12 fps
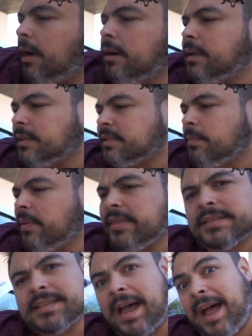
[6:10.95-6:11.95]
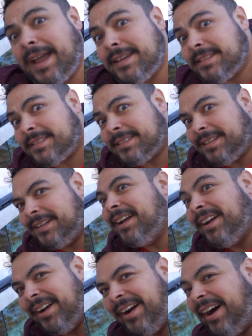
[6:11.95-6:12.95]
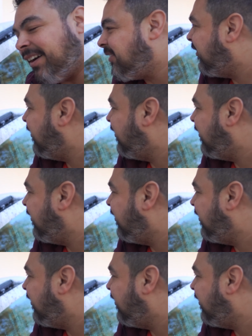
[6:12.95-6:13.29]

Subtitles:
I'll get some of this ice off